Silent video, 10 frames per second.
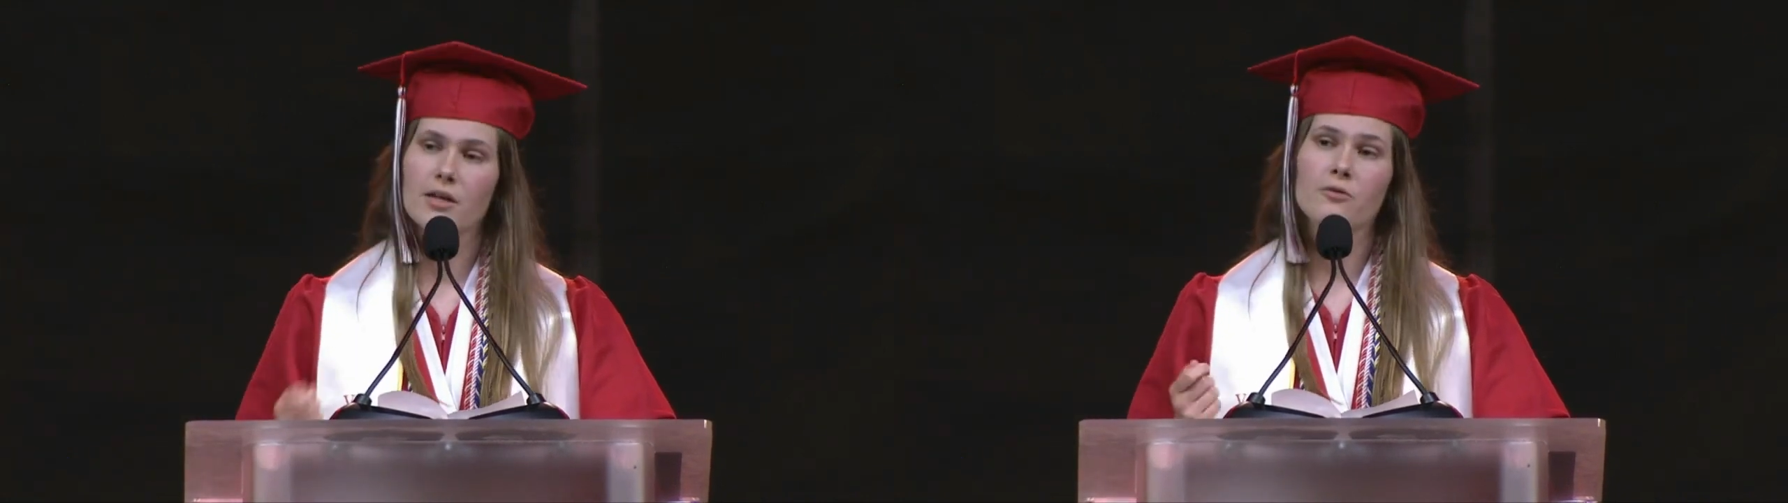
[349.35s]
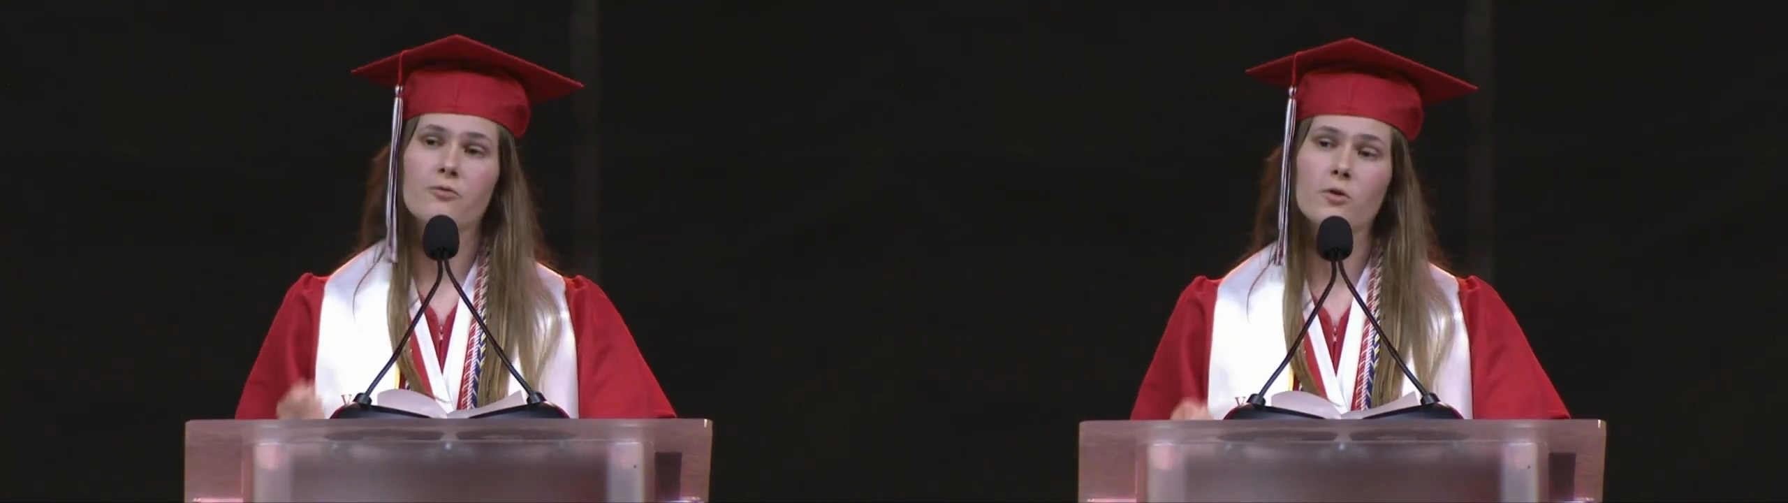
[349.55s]

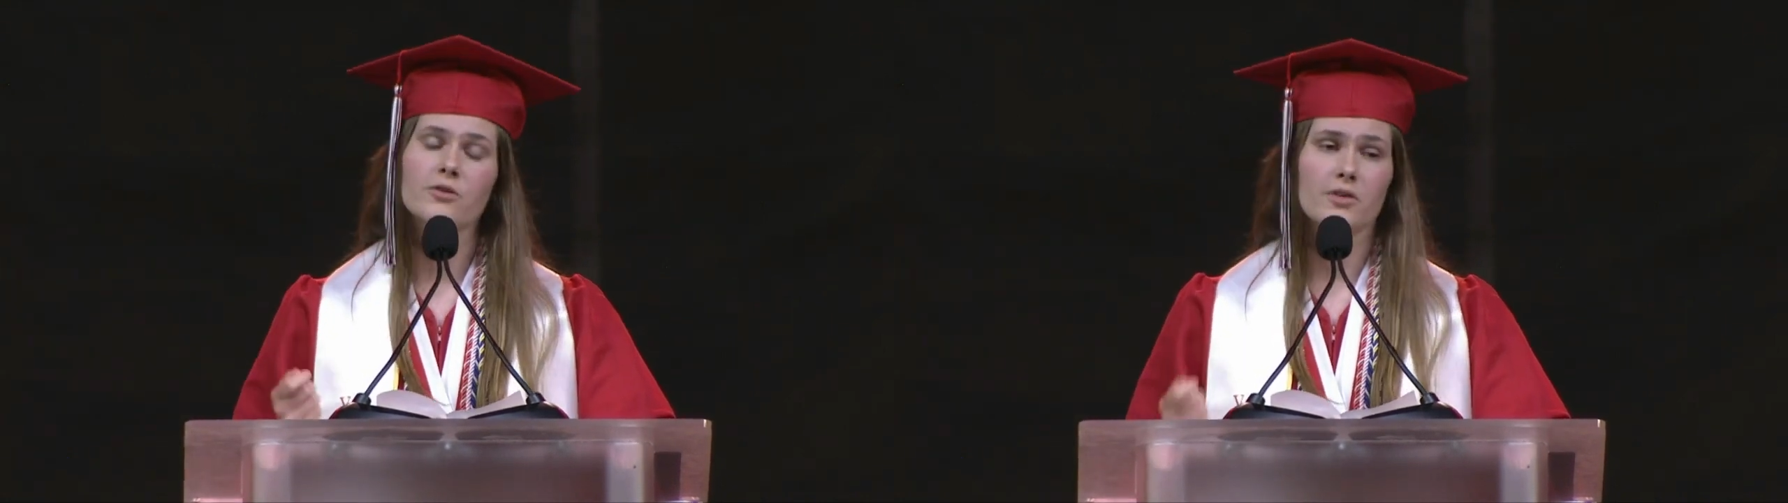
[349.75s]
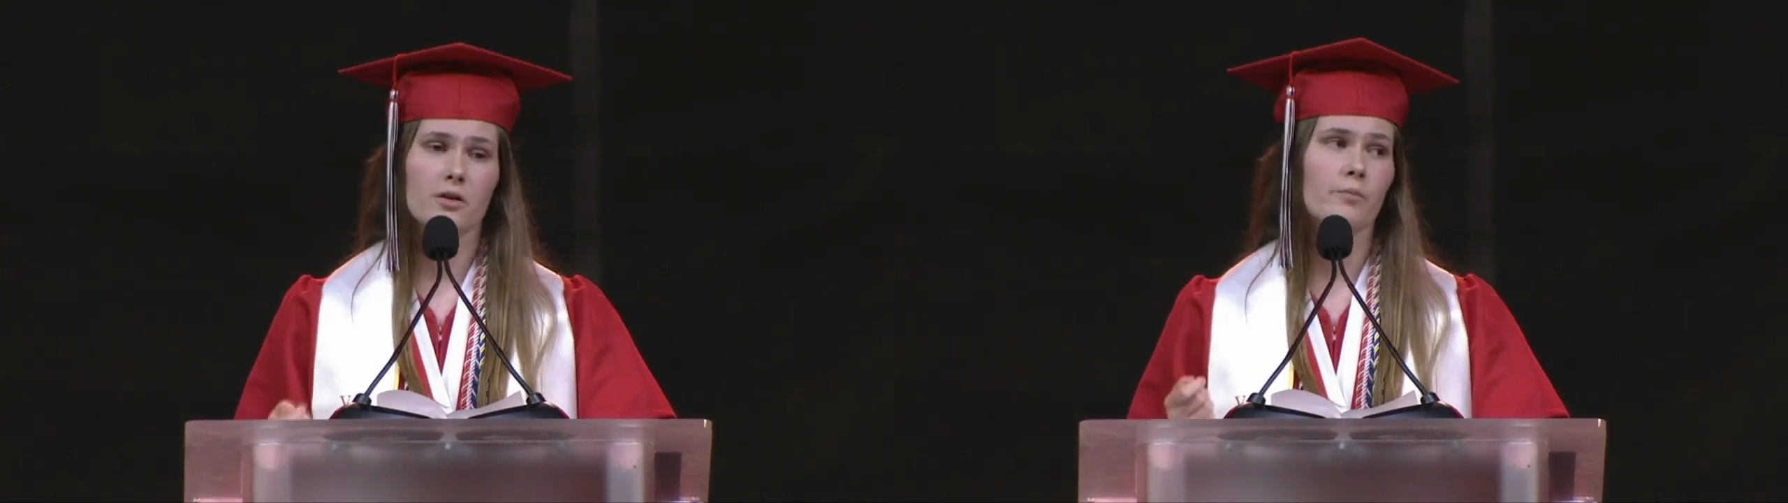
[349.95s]
a
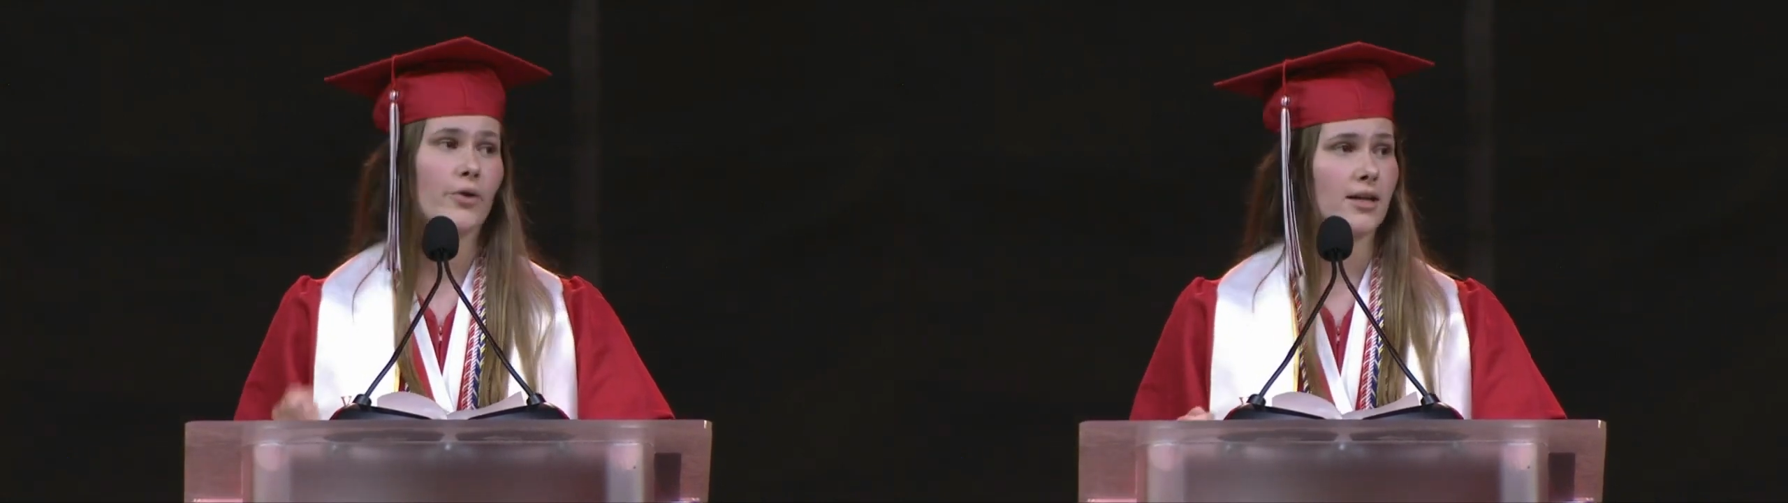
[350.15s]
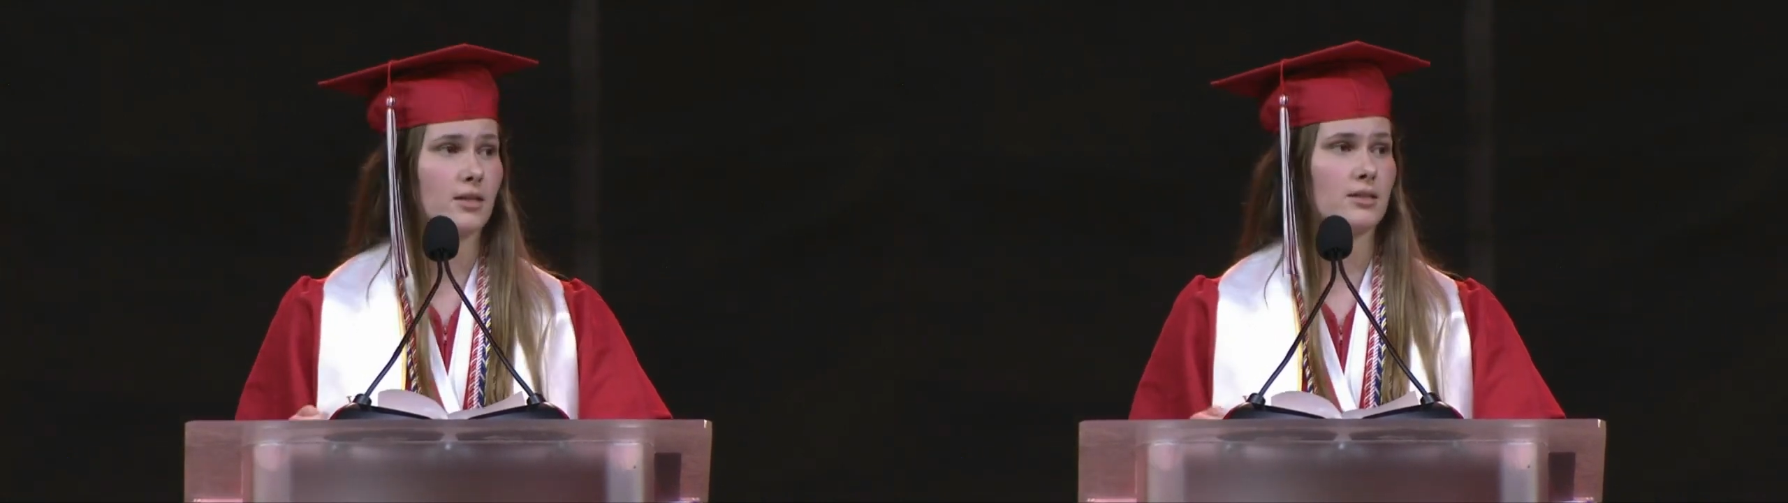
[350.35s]
full-term
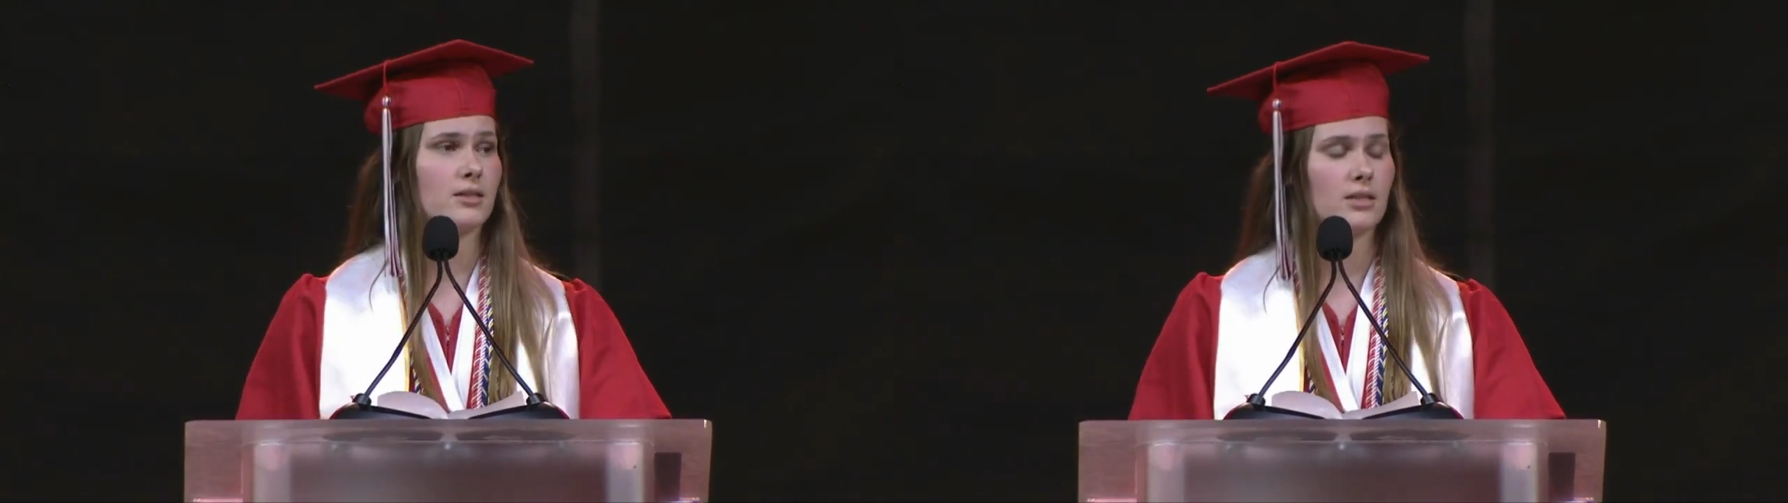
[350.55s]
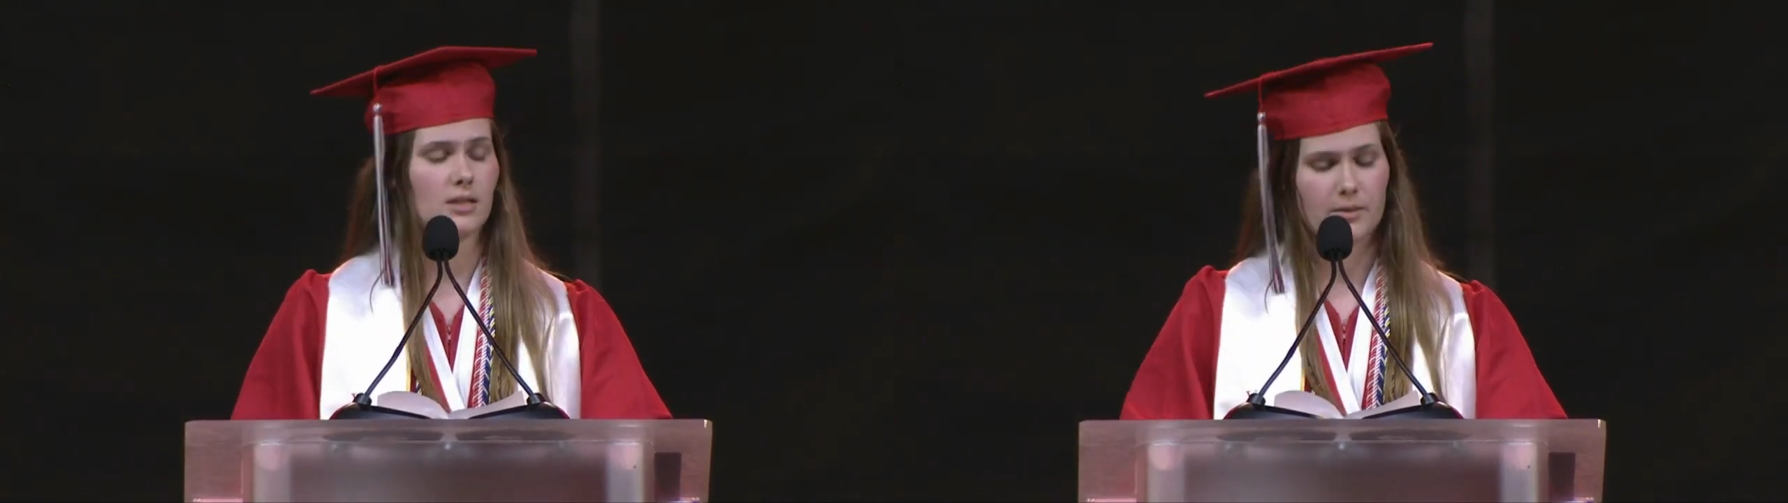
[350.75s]

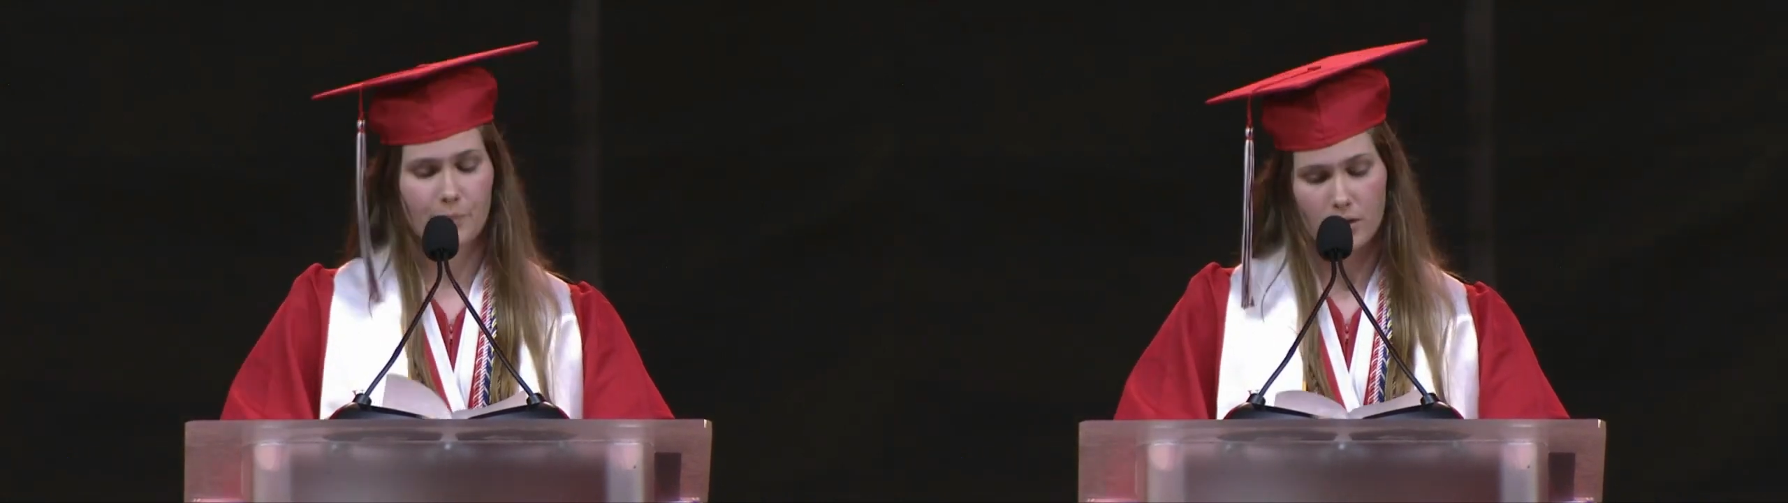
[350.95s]
pregnancy,